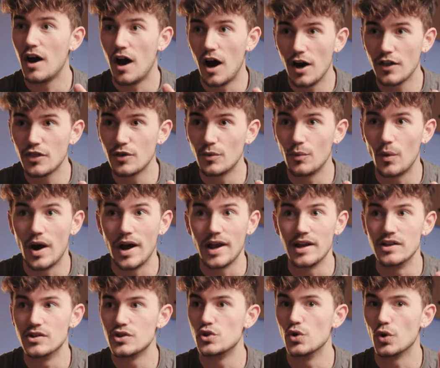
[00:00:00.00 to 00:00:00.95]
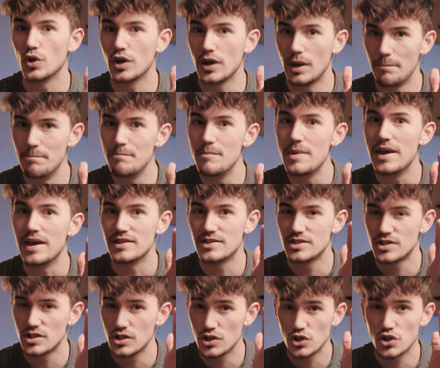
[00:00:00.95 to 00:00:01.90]
Otherwise, you're gonna
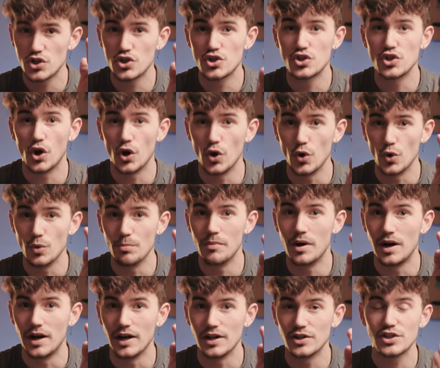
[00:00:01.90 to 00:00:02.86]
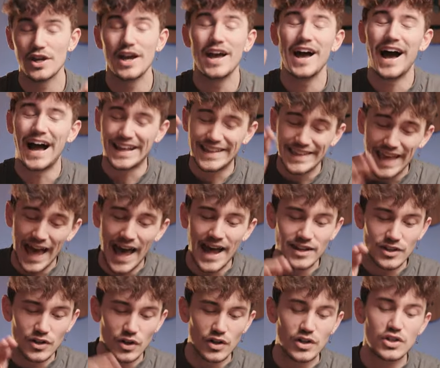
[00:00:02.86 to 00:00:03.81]
miss so much. I
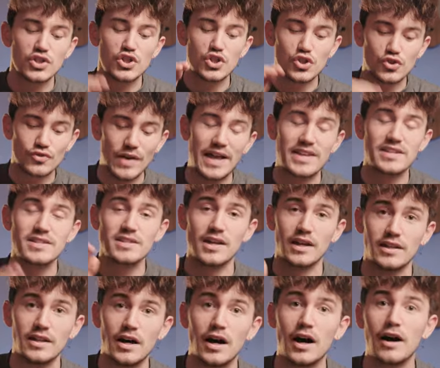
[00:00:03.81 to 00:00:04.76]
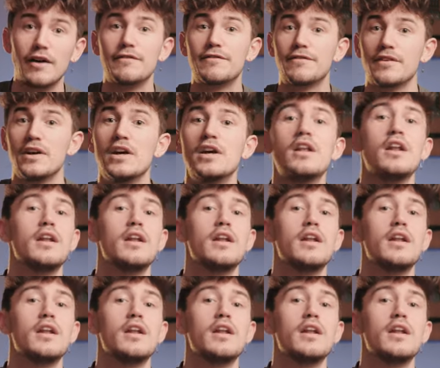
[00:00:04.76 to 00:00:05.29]
cannot stress enough.